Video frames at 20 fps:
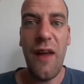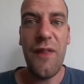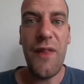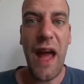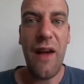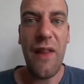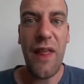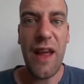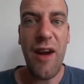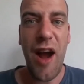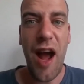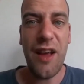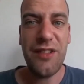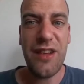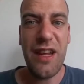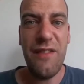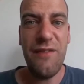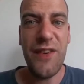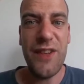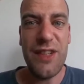And now they're
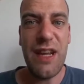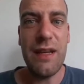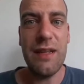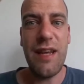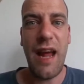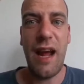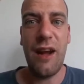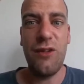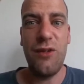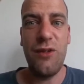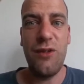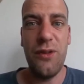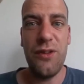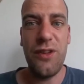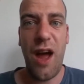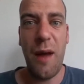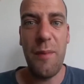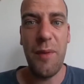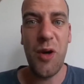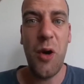asking for Tic Tacs all the
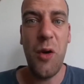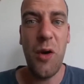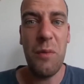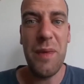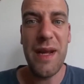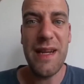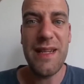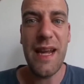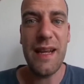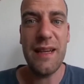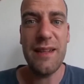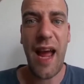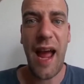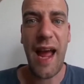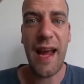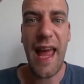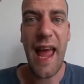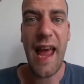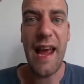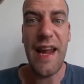time and calling me Tic
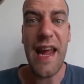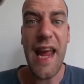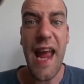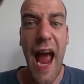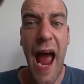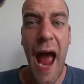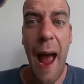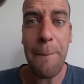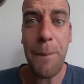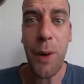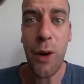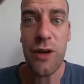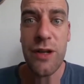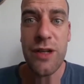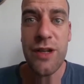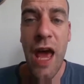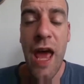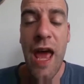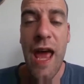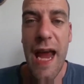Tac Head. It
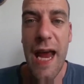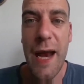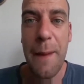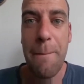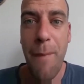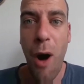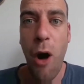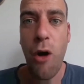happened in